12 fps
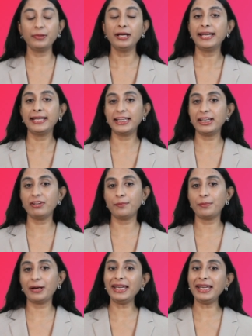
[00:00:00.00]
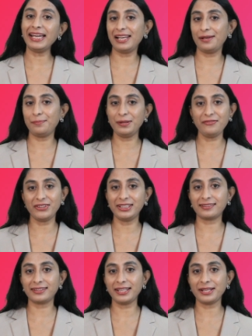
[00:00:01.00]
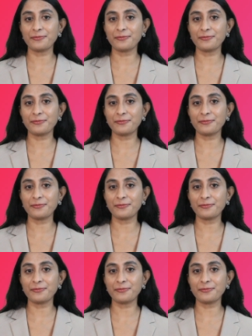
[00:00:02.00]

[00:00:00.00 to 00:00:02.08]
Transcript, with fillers: given by L.P. Vidyarthi.